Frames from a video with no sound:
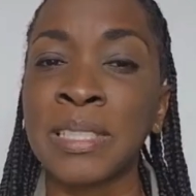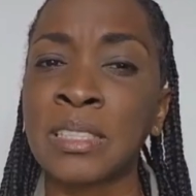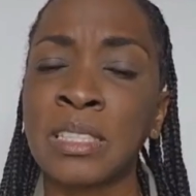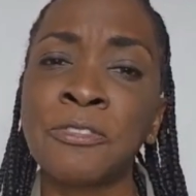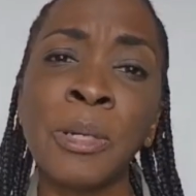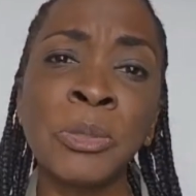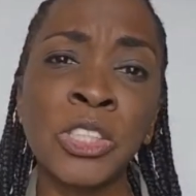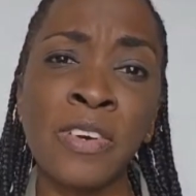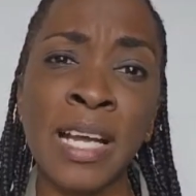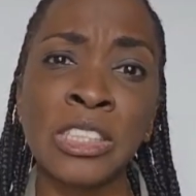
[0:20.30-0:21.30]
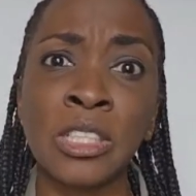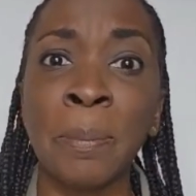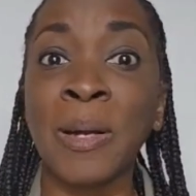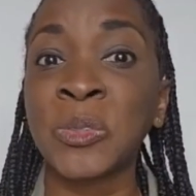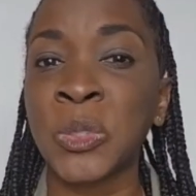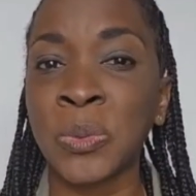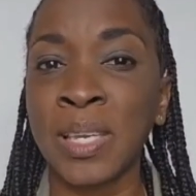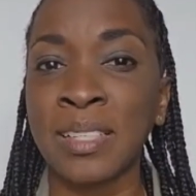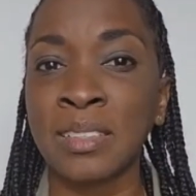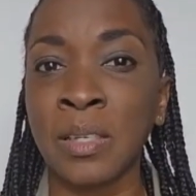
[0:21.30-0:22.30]
business from scratch about two
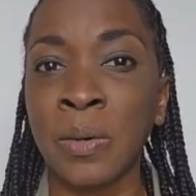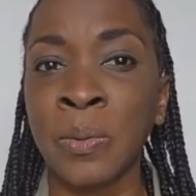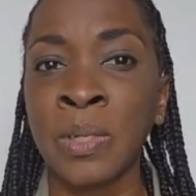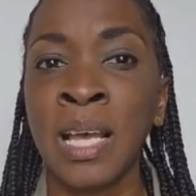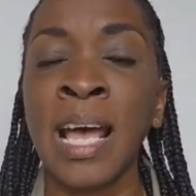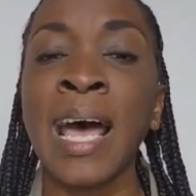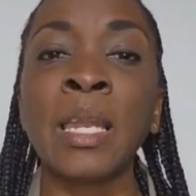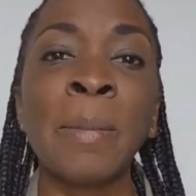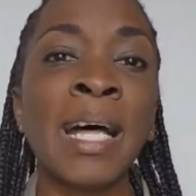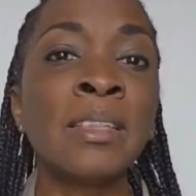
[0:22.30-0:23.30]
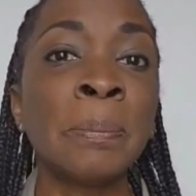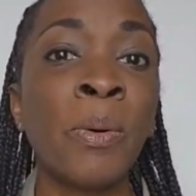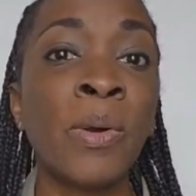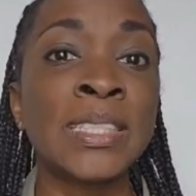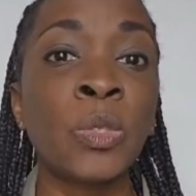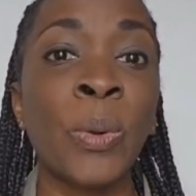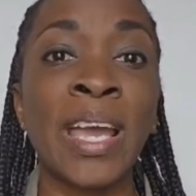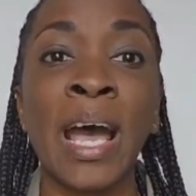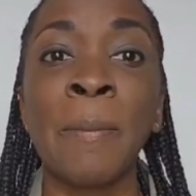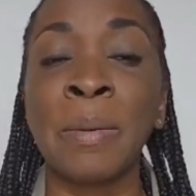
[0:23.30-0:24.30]
years ago and I'm at the point
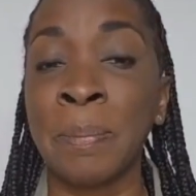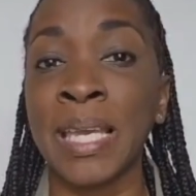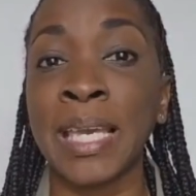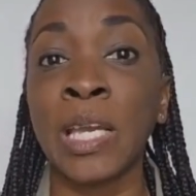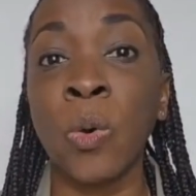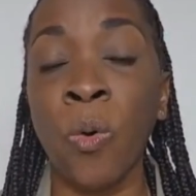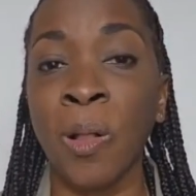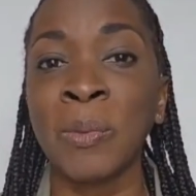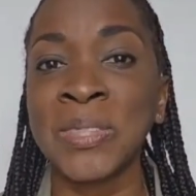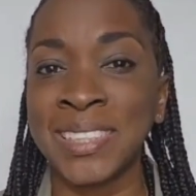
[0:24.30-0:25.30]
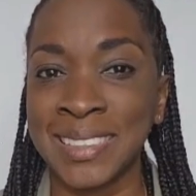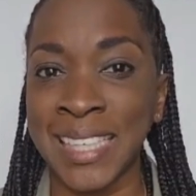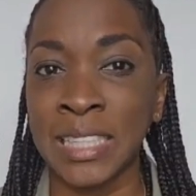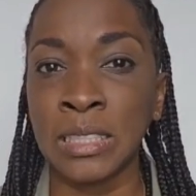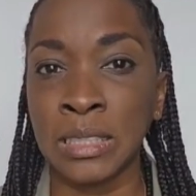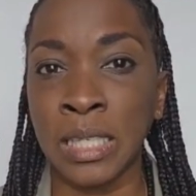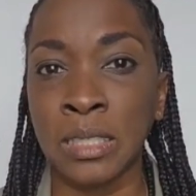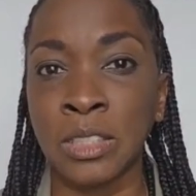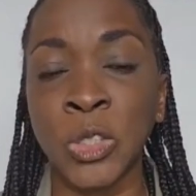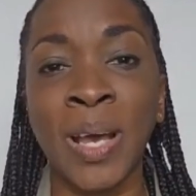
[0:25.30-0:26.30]
where I'm making almost daily
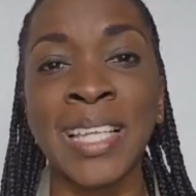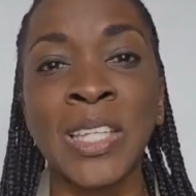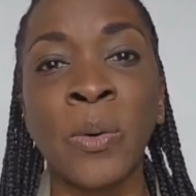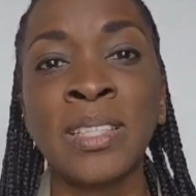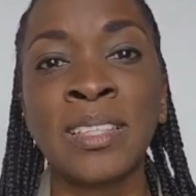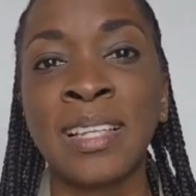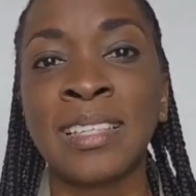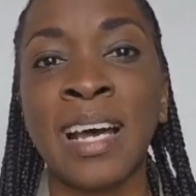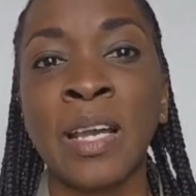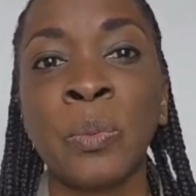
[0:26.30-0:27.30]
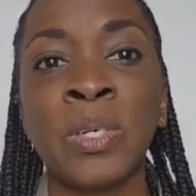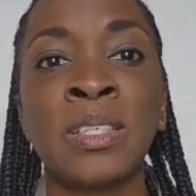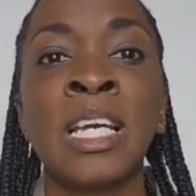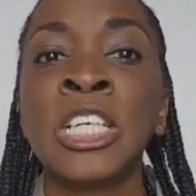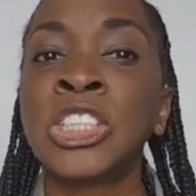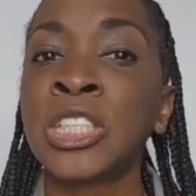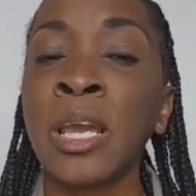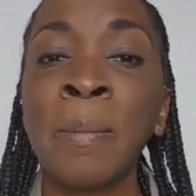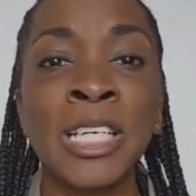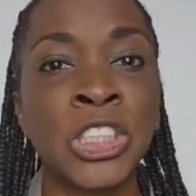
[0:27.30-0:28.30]
sales. So I thought that I would
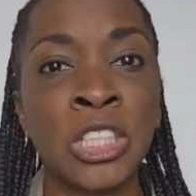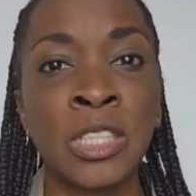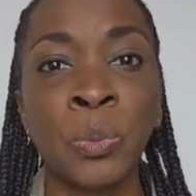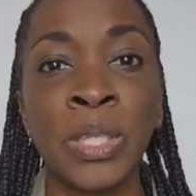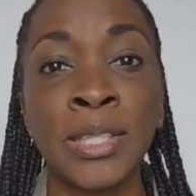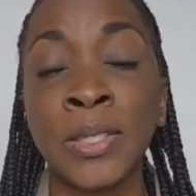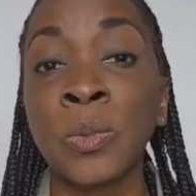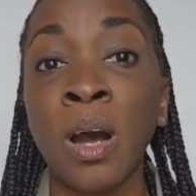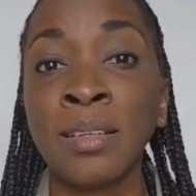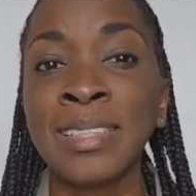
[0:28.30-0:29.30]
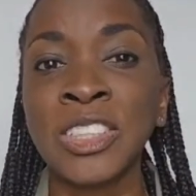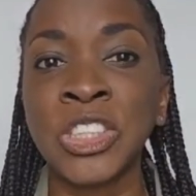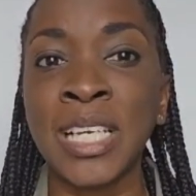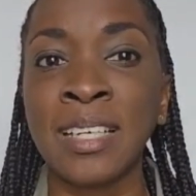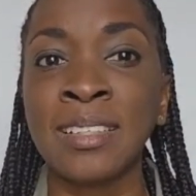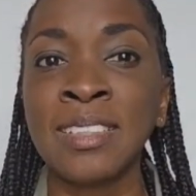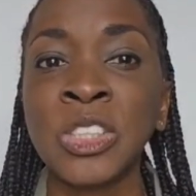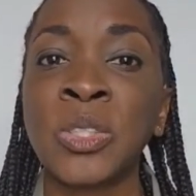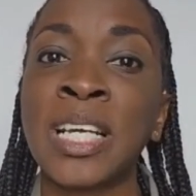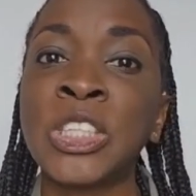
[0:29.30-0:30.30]
share my journey with you on this channel
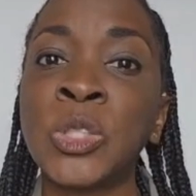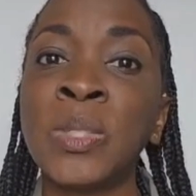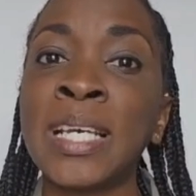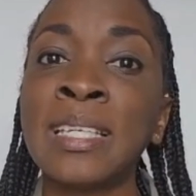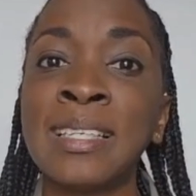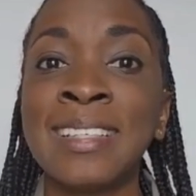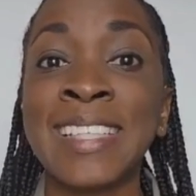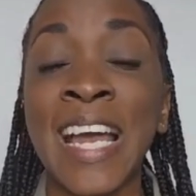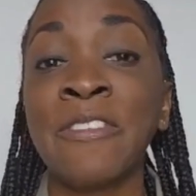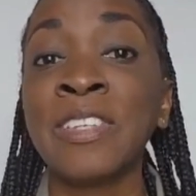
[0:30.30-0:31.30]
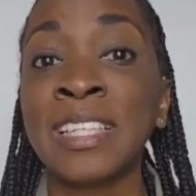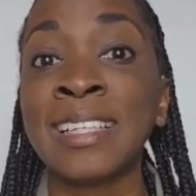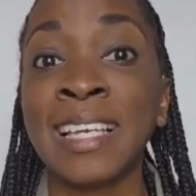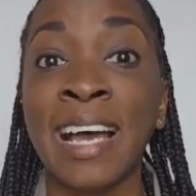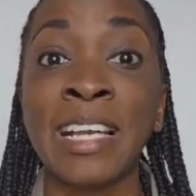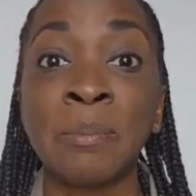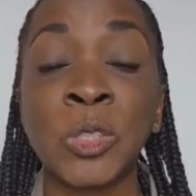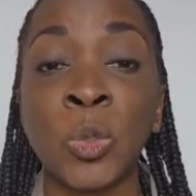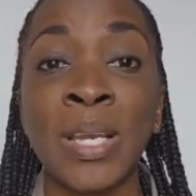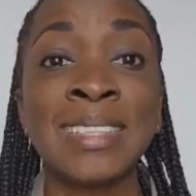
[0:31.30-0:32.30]
so that you can learn everything that I am
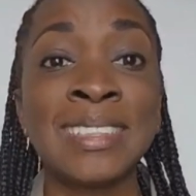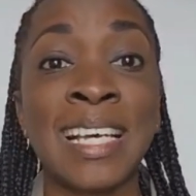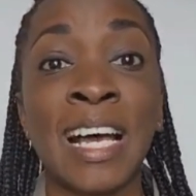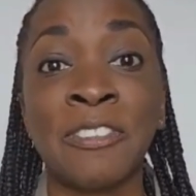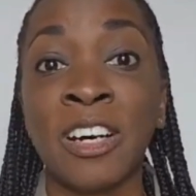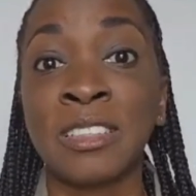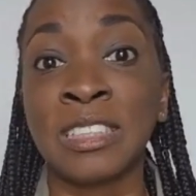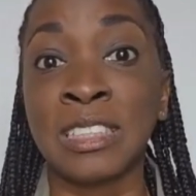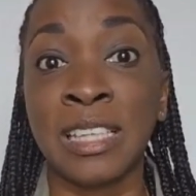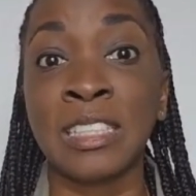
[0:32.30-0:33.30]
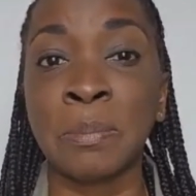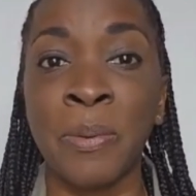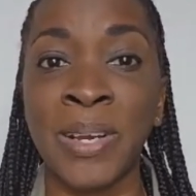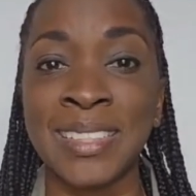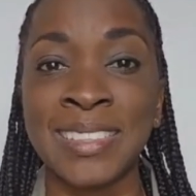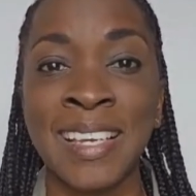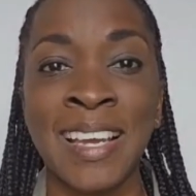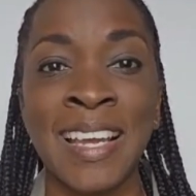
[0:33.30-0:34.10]
doing to have gotten to this point.